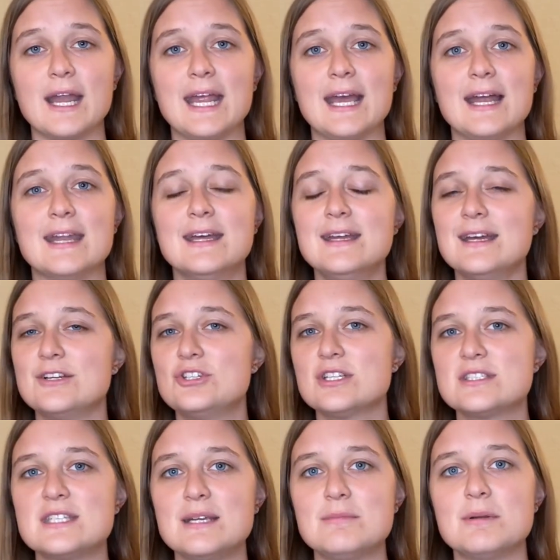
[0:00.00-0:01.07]
and
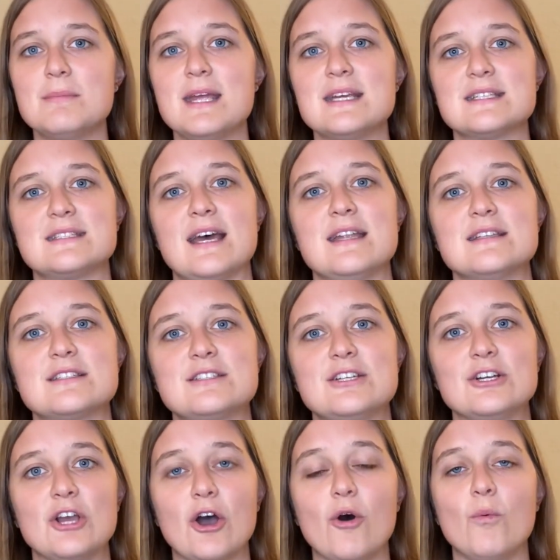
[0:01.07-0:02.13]
just seemed to make sense to
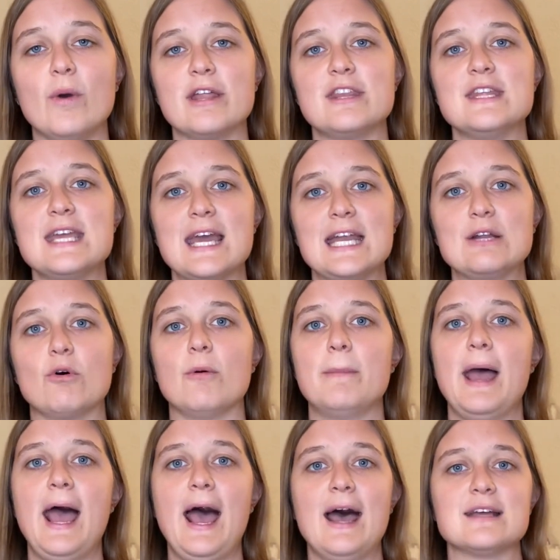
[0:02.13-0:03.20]
go with the annual
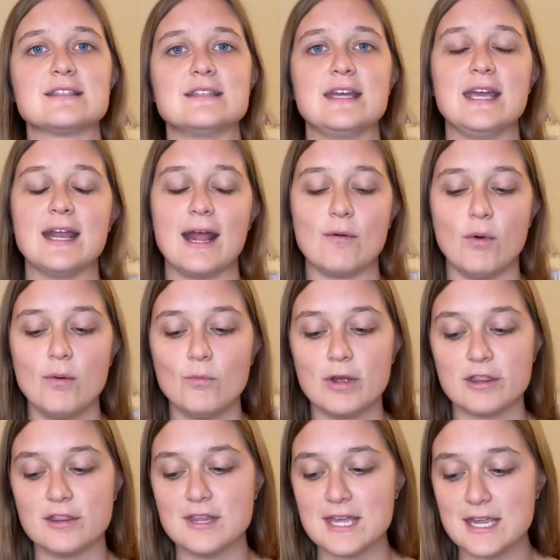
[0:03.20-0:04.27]
pass, and I went
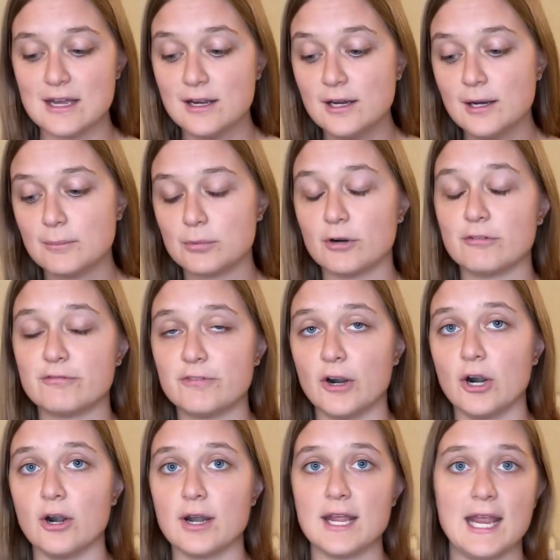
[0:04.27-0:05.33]
with the
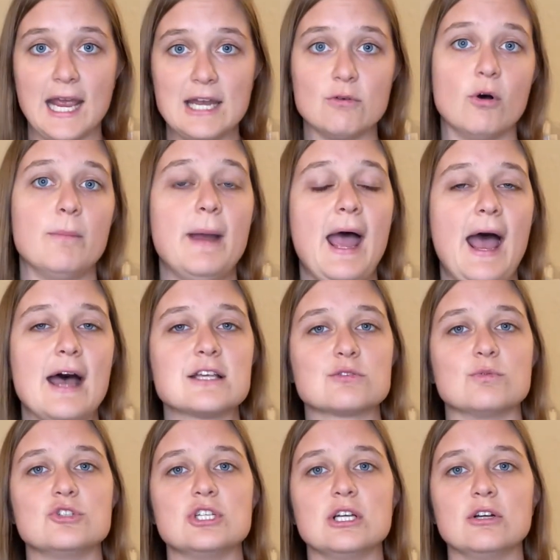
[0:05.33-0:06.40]
preferred annual pass,
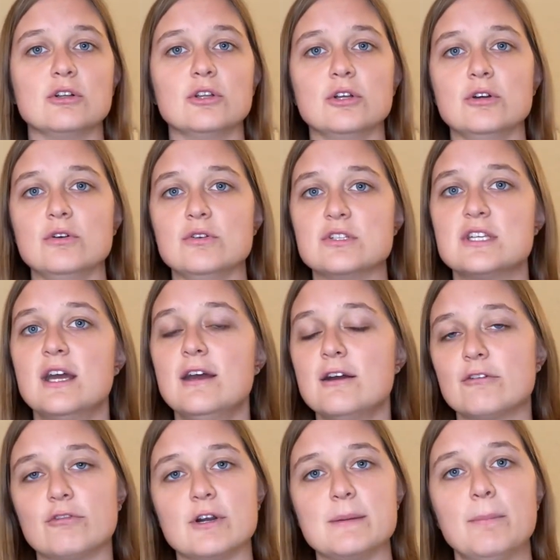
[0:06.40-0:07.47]
which includes
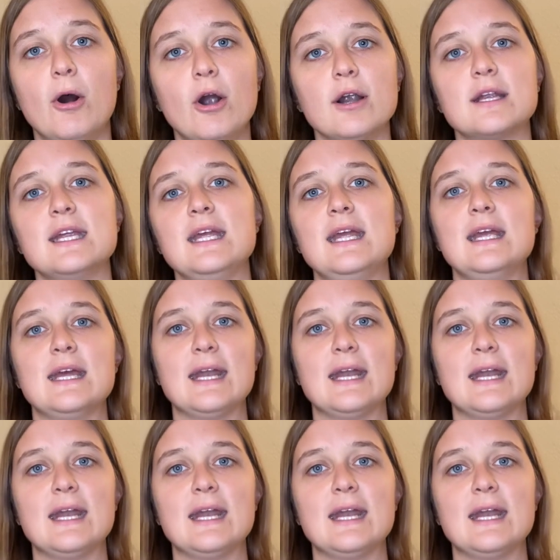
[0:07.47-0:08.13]
free parking.